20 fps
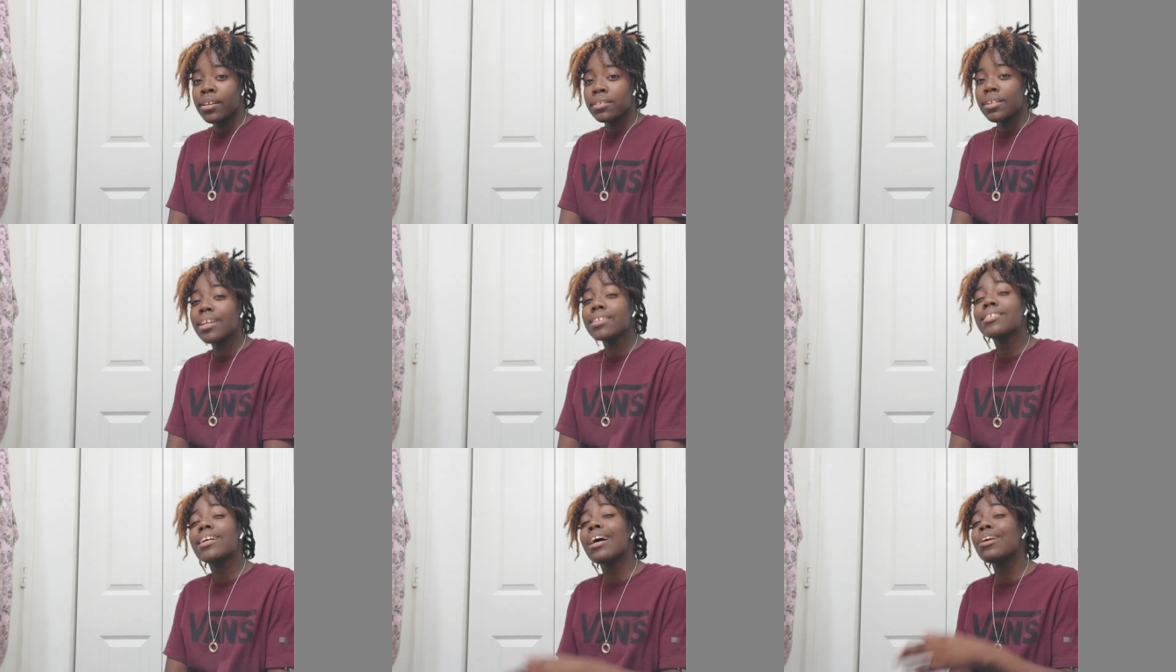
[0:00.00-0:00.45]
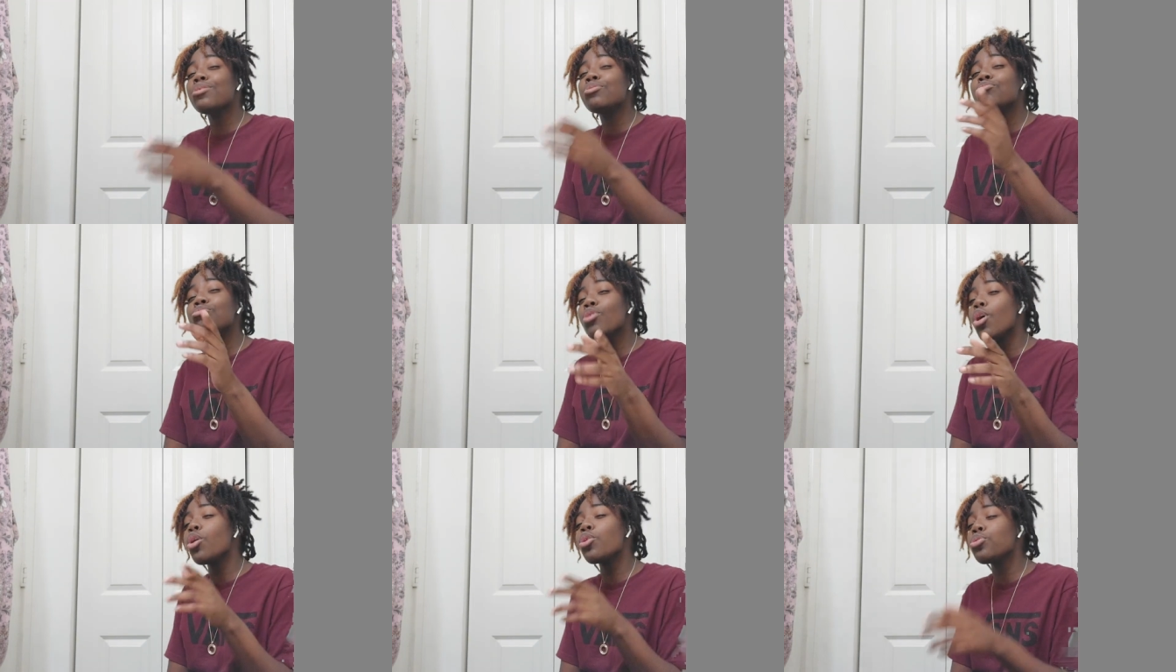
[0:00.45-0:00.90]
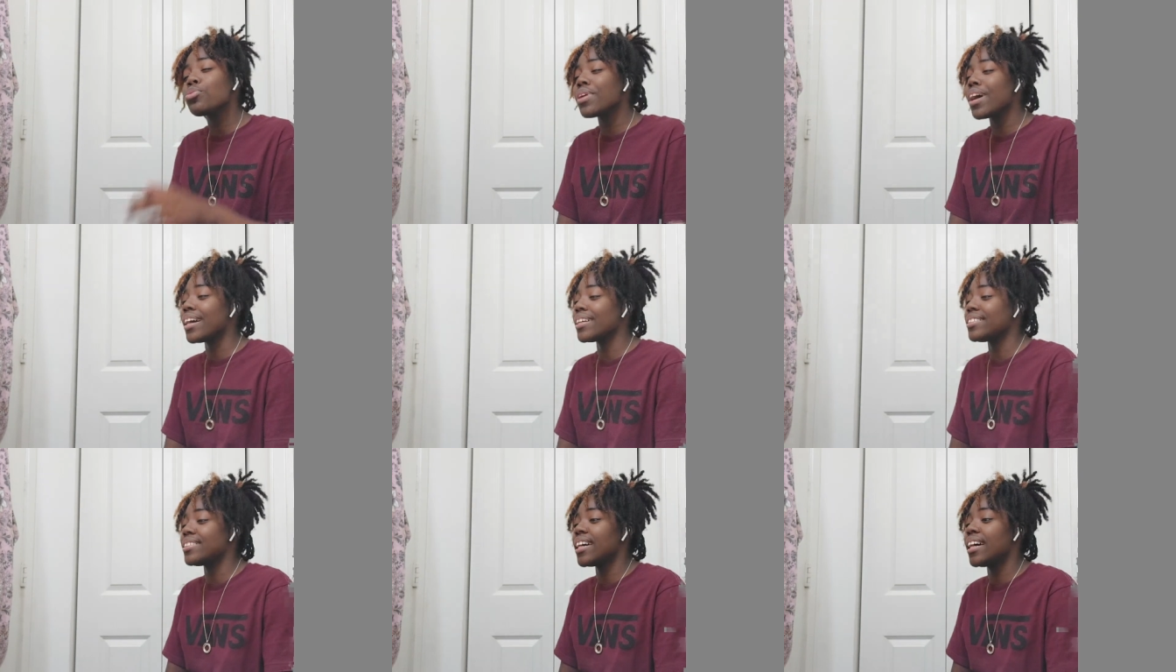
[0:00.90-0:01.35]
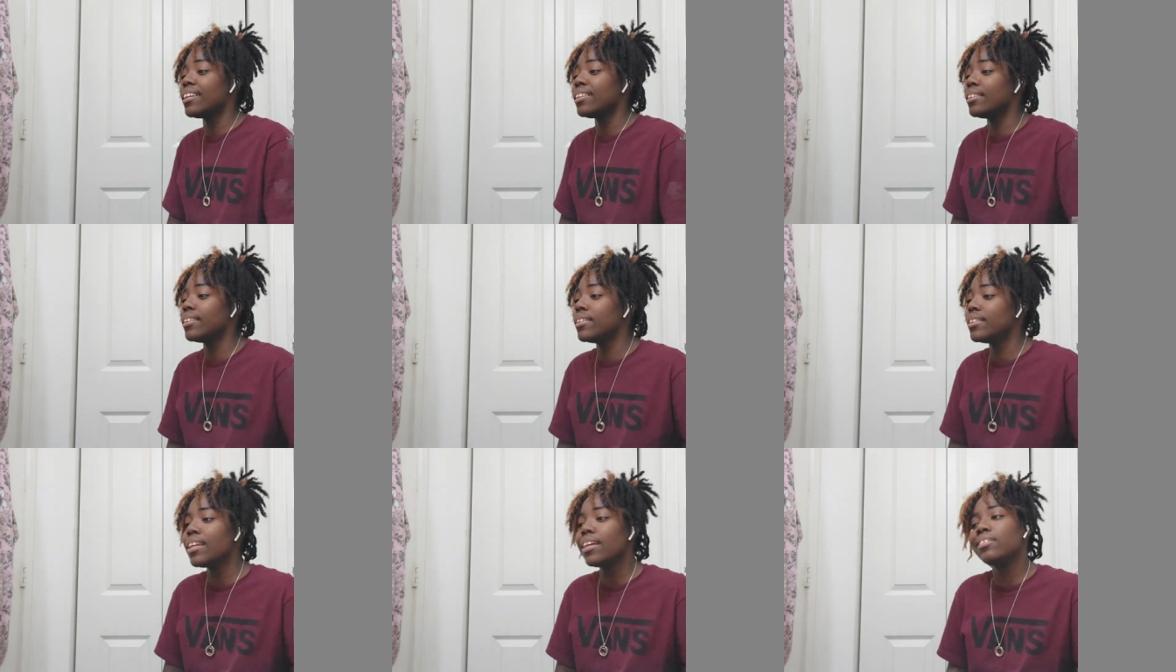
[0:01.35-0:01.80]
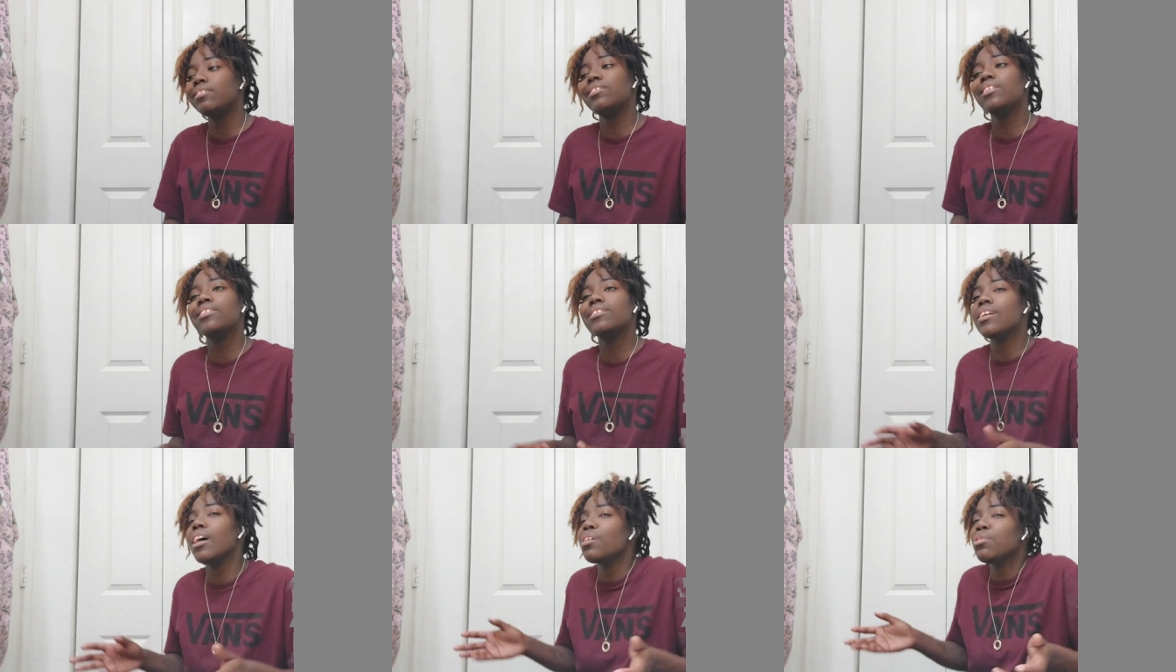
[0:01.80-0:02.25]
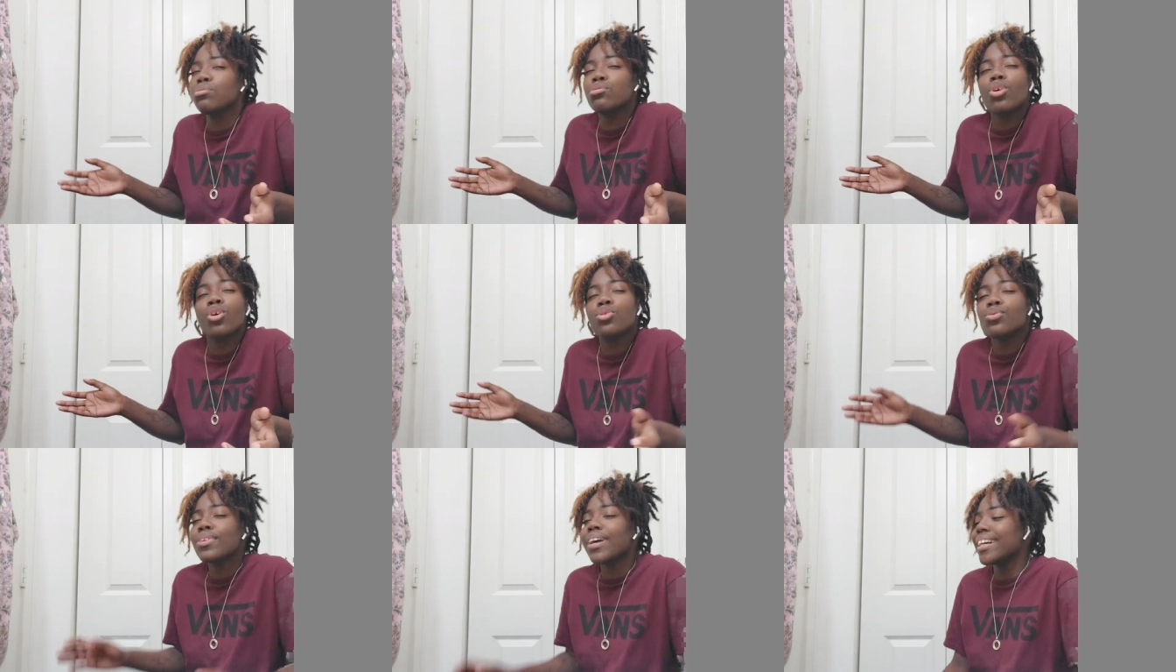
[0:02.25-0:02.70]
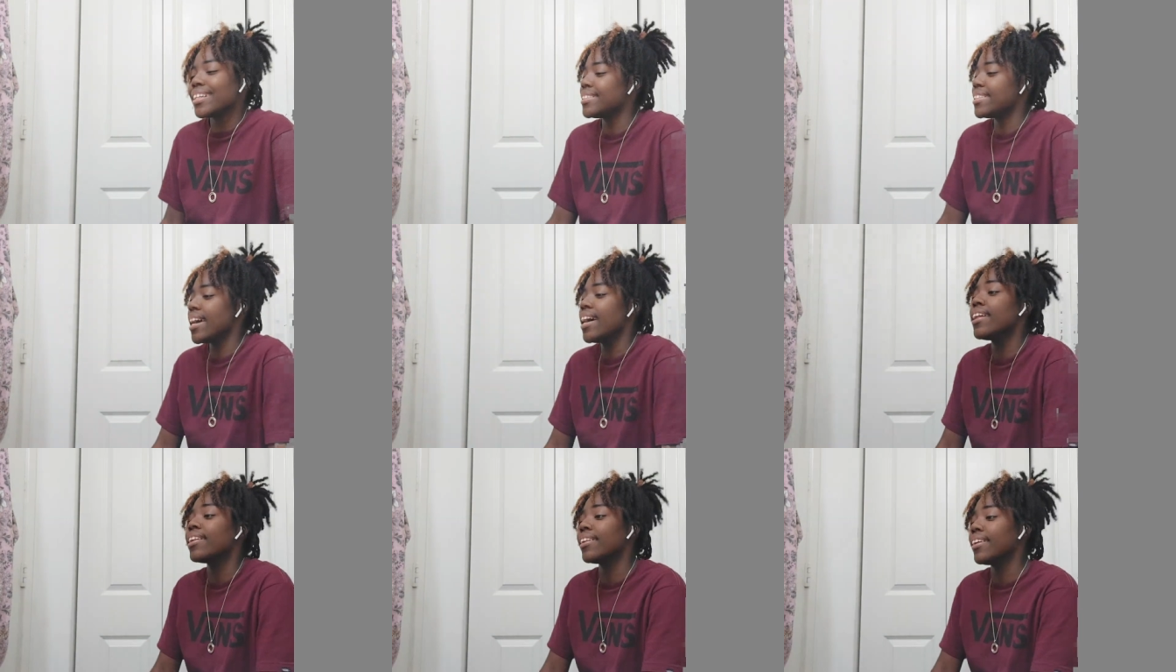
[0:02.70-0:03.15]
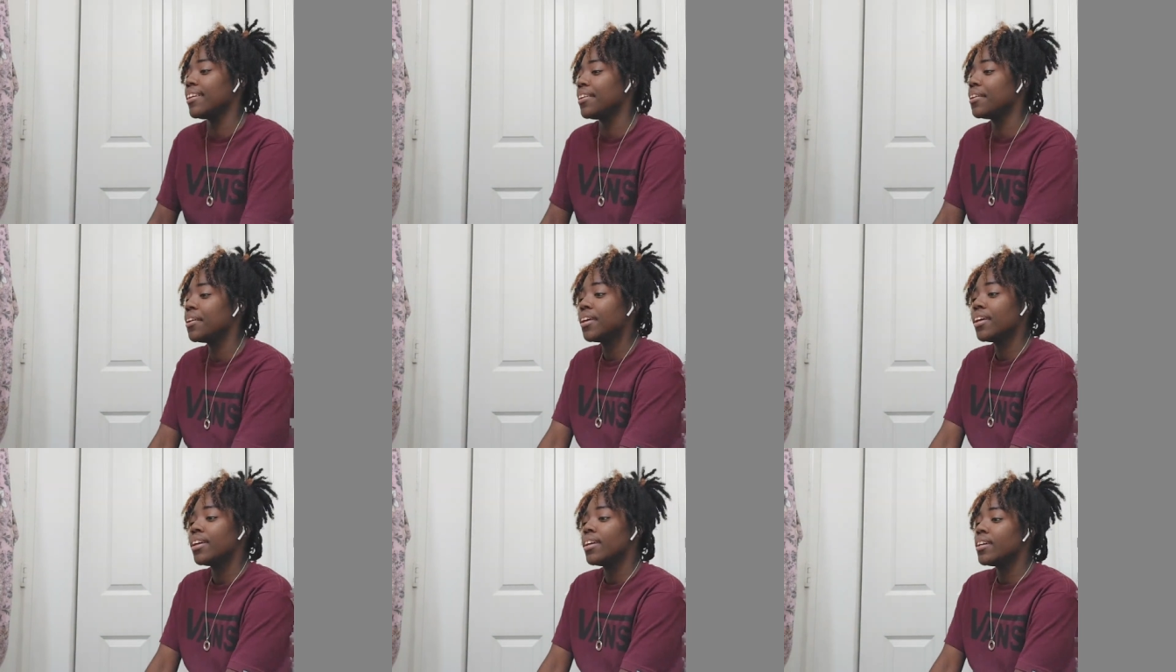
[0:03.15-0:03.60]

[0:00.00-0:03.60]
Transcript: That's how you know you got talent. That's just how you know you got talent.